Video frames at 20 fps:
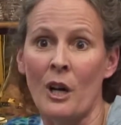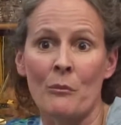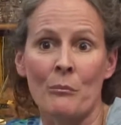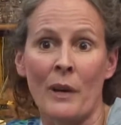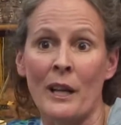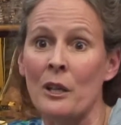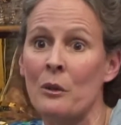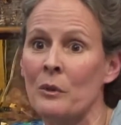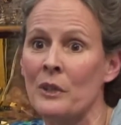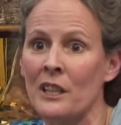
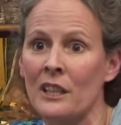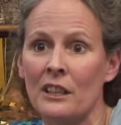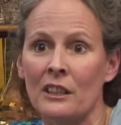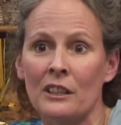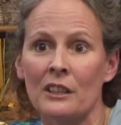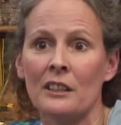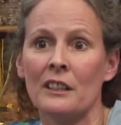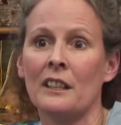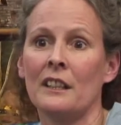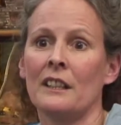Bike
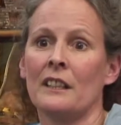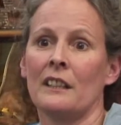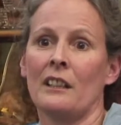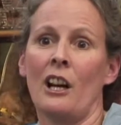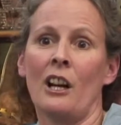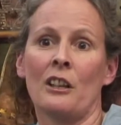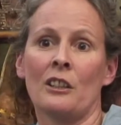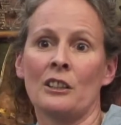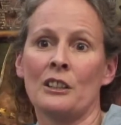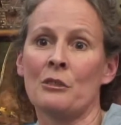Week,
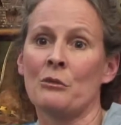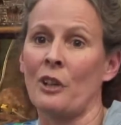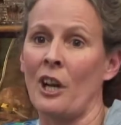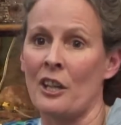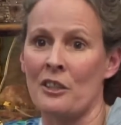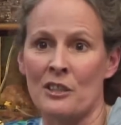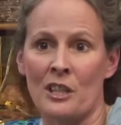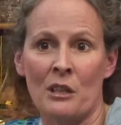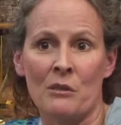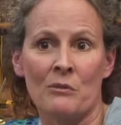Harley
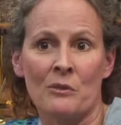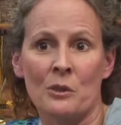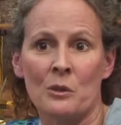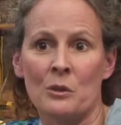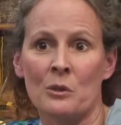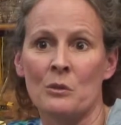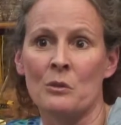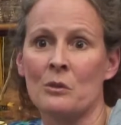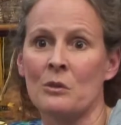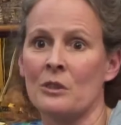
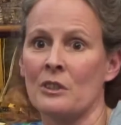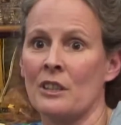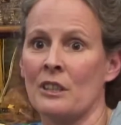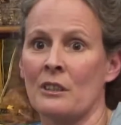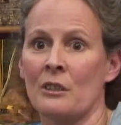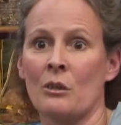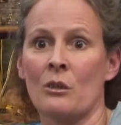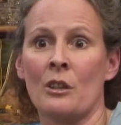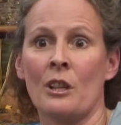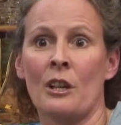Rendezvous, you
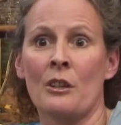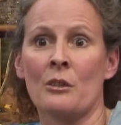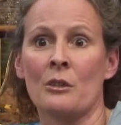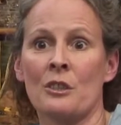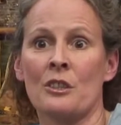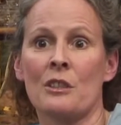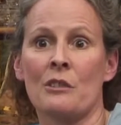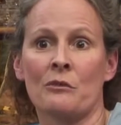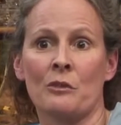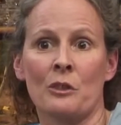know, other
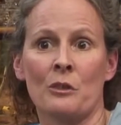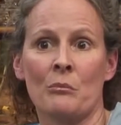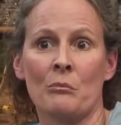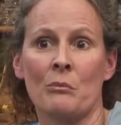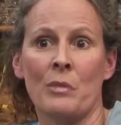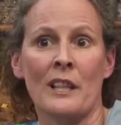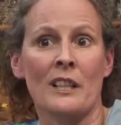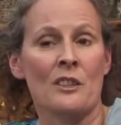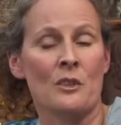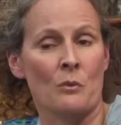
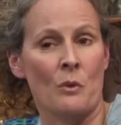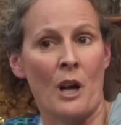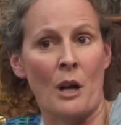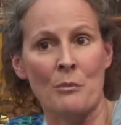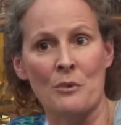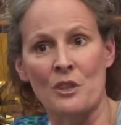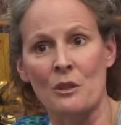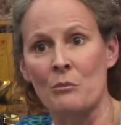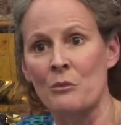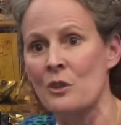different bike
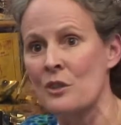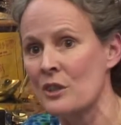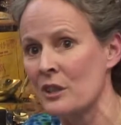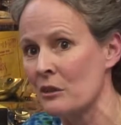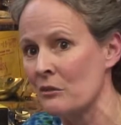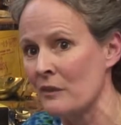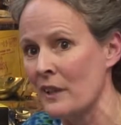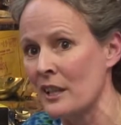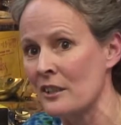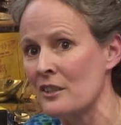swaps and music
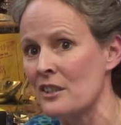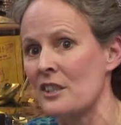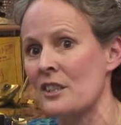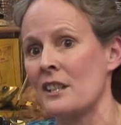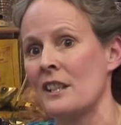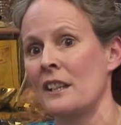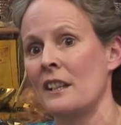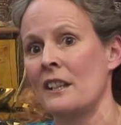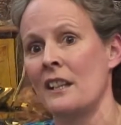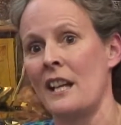
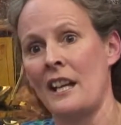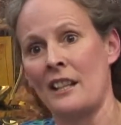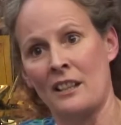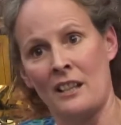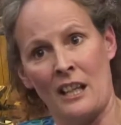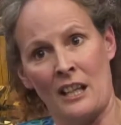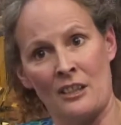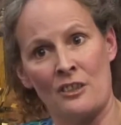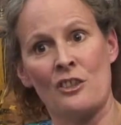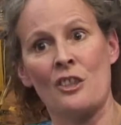events. And
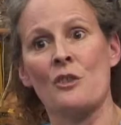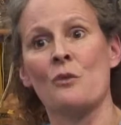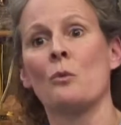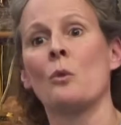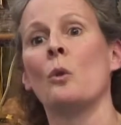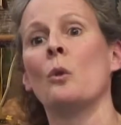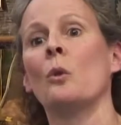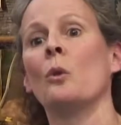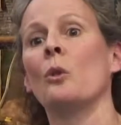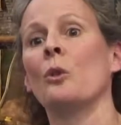again, it just
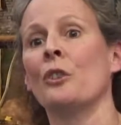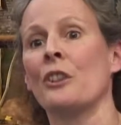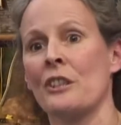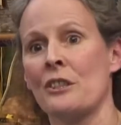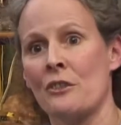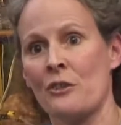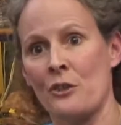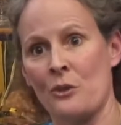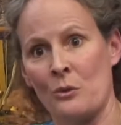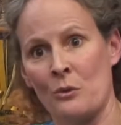rolled
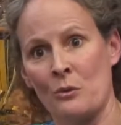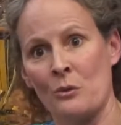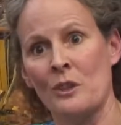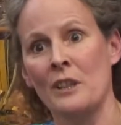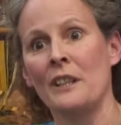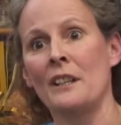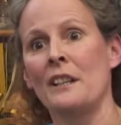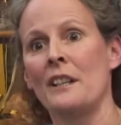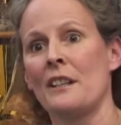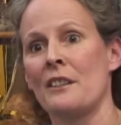into
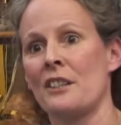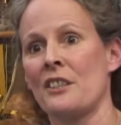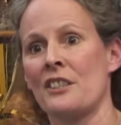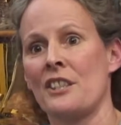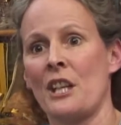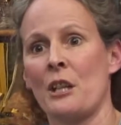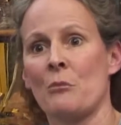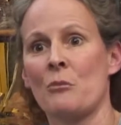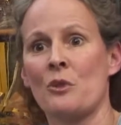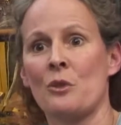the
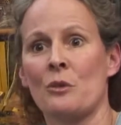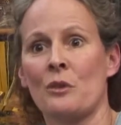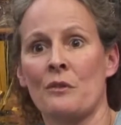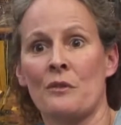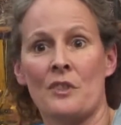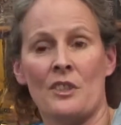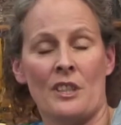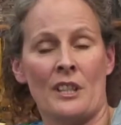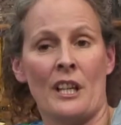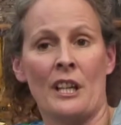same sort of
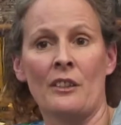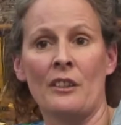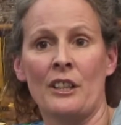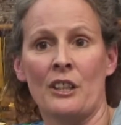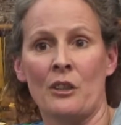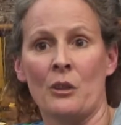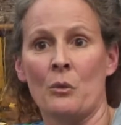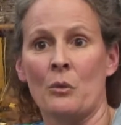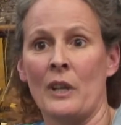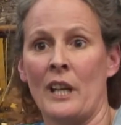
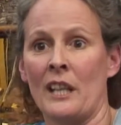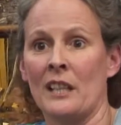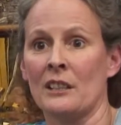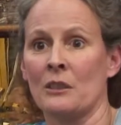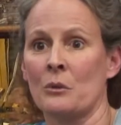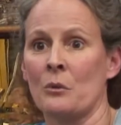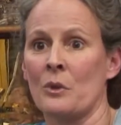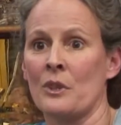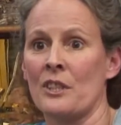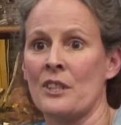scenario.
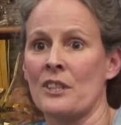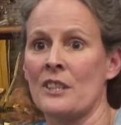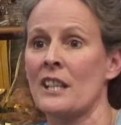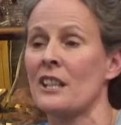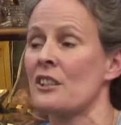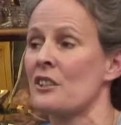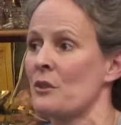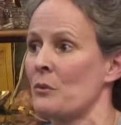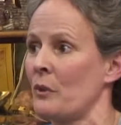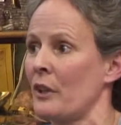Ayla was
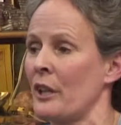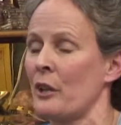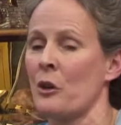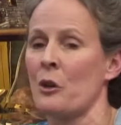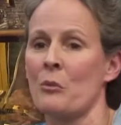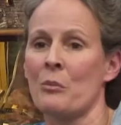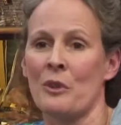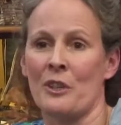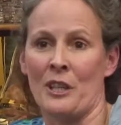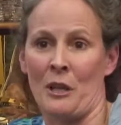6 when I
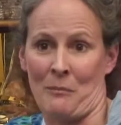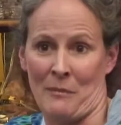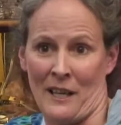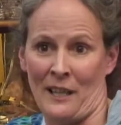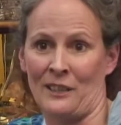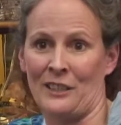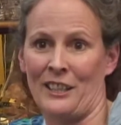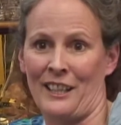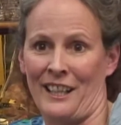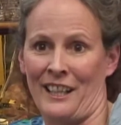opened up
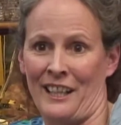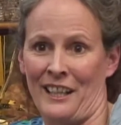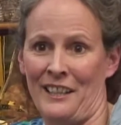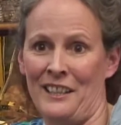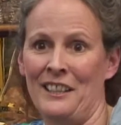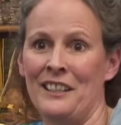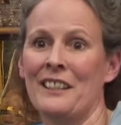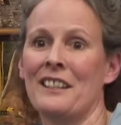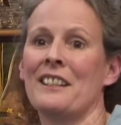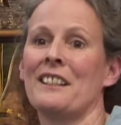Aylakai,
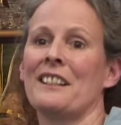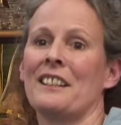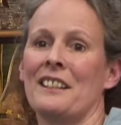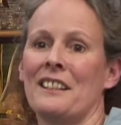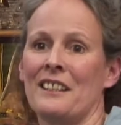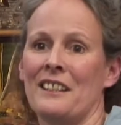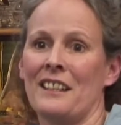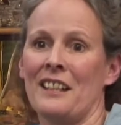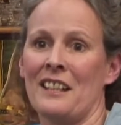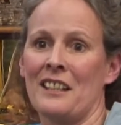
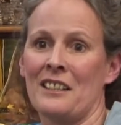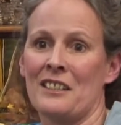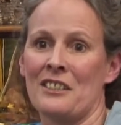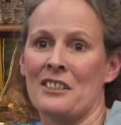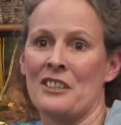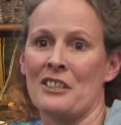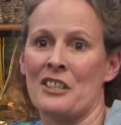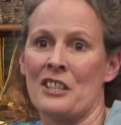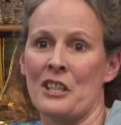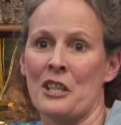
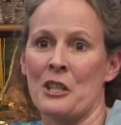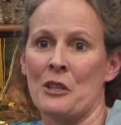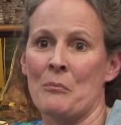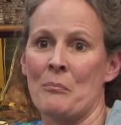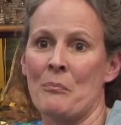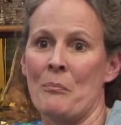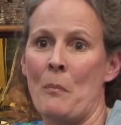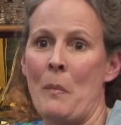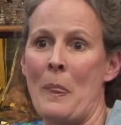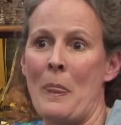
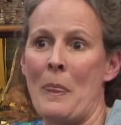and